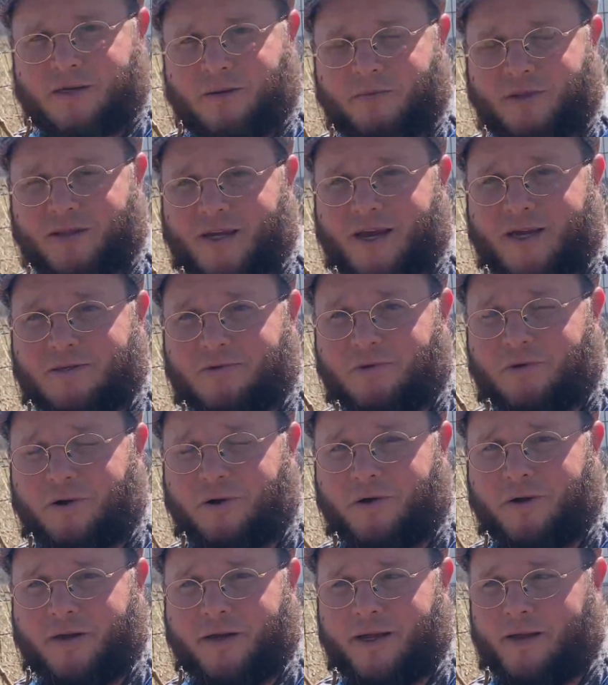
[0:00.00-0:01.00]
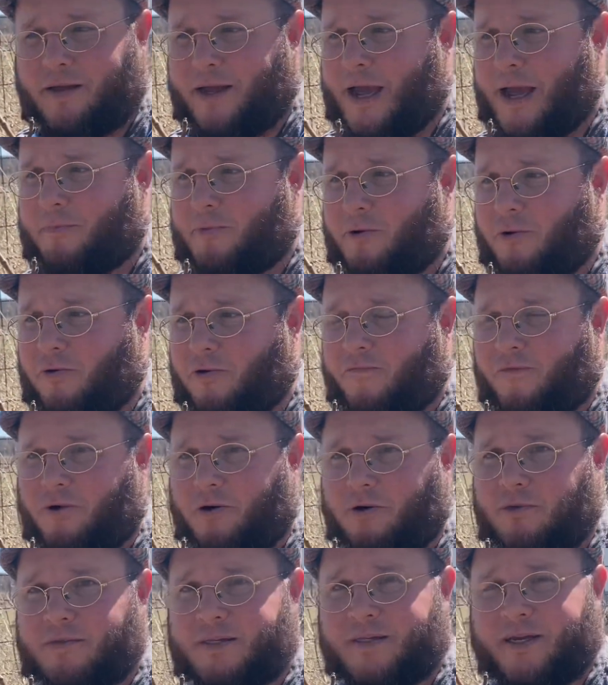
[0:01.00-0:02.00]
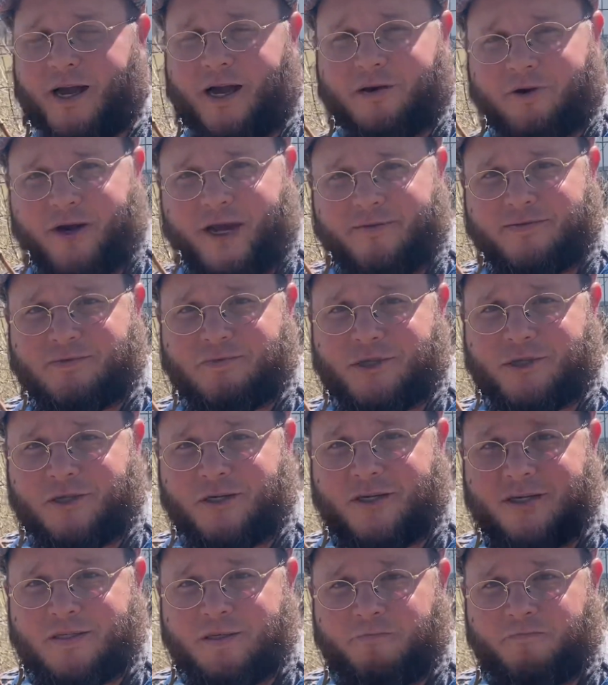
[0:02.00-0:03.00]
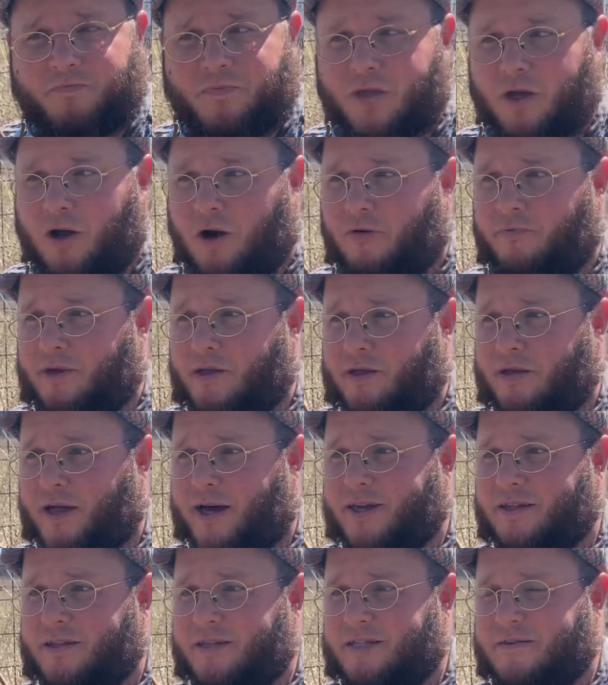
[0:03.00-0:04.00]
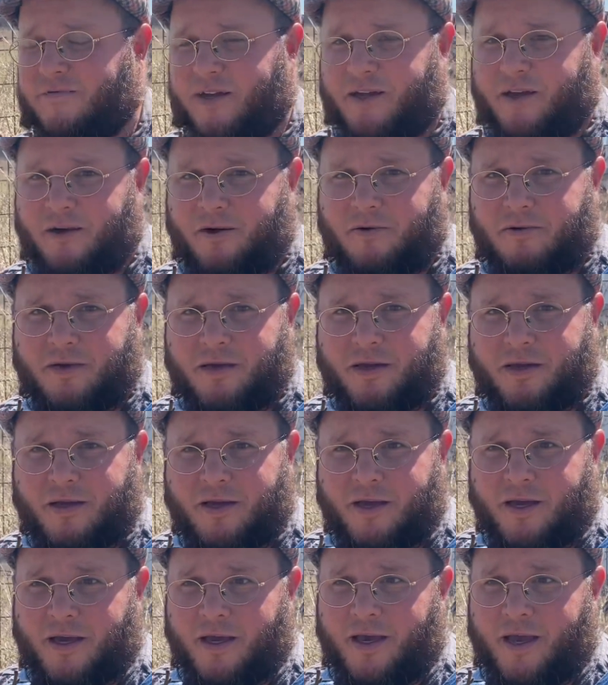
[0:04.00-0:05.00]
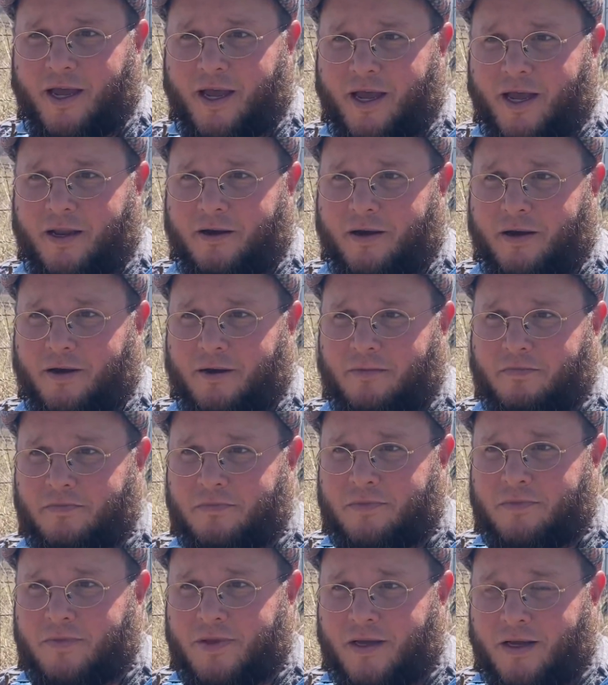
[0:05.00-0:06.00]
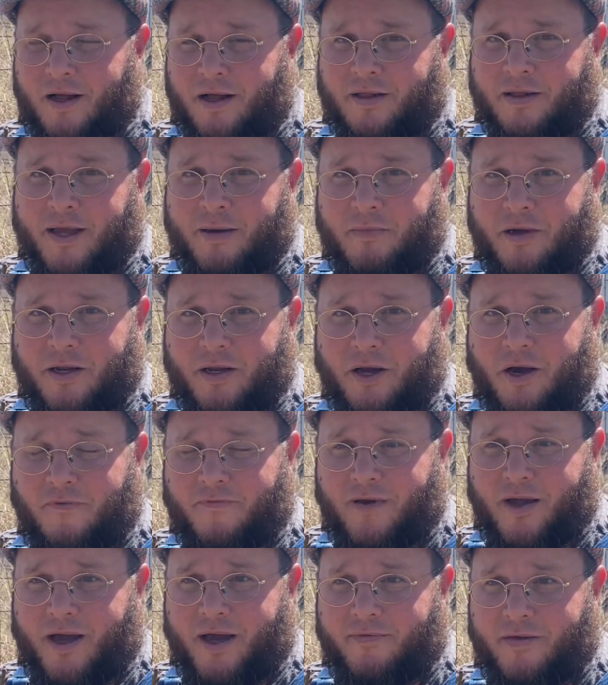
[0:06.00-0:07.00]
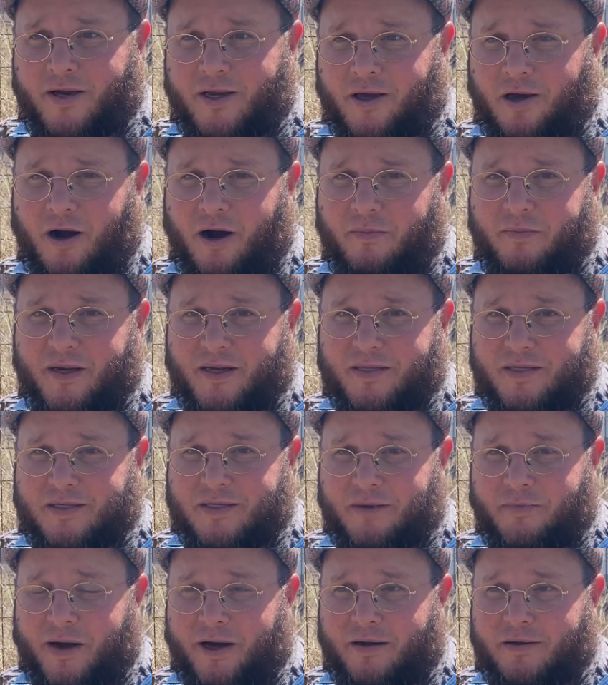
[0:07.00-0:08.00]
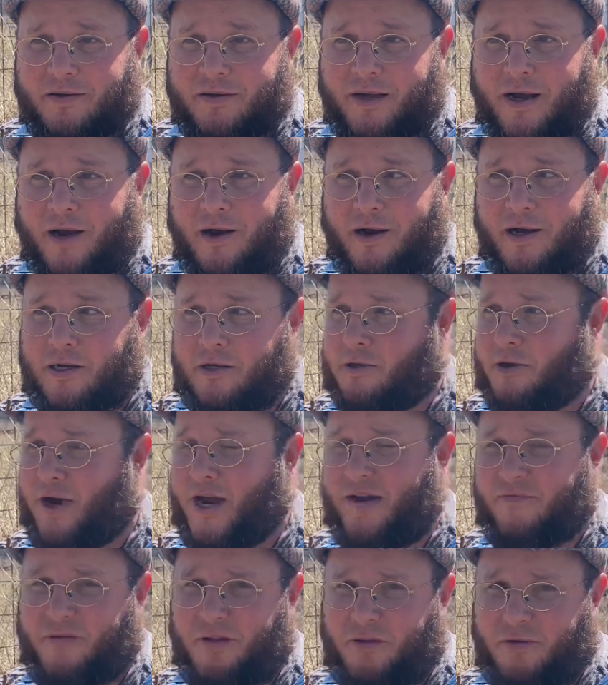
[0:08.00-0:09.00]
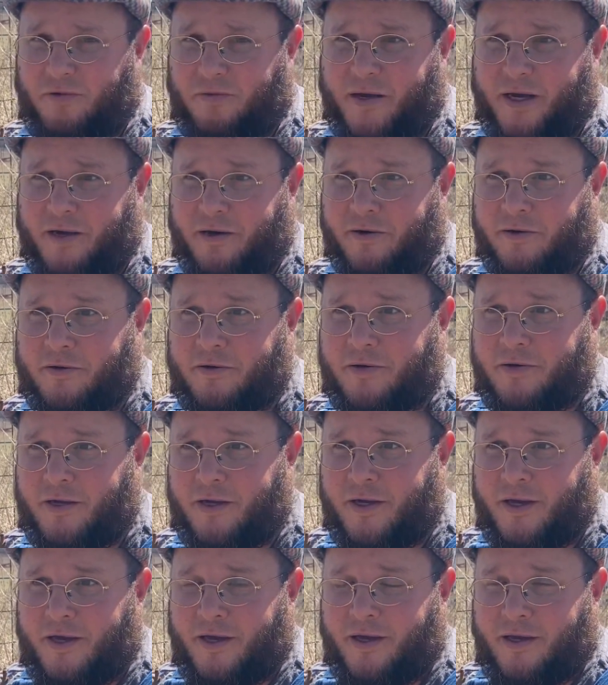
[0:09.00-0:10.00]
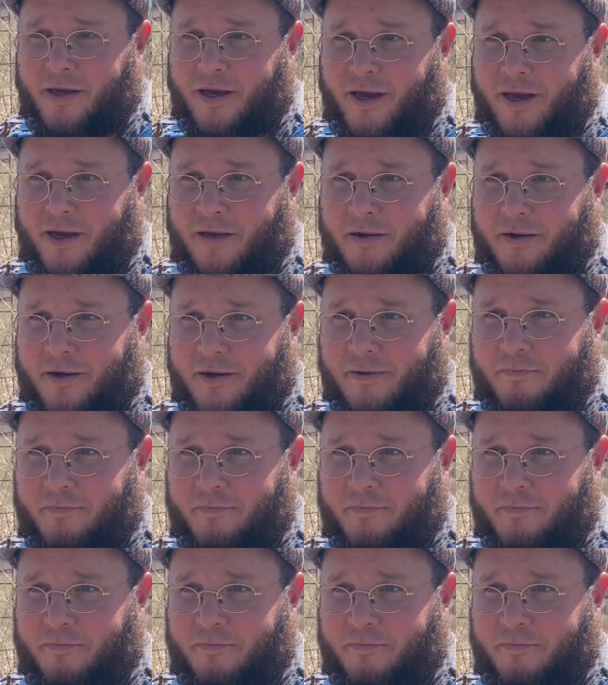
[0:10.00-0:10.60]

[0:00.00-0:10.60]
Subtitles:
of the things we're learning at Happy Horner Farms, how to graft some trees. Hopefully you like this video, and let me know if you have any comments about how I could graft a little better. And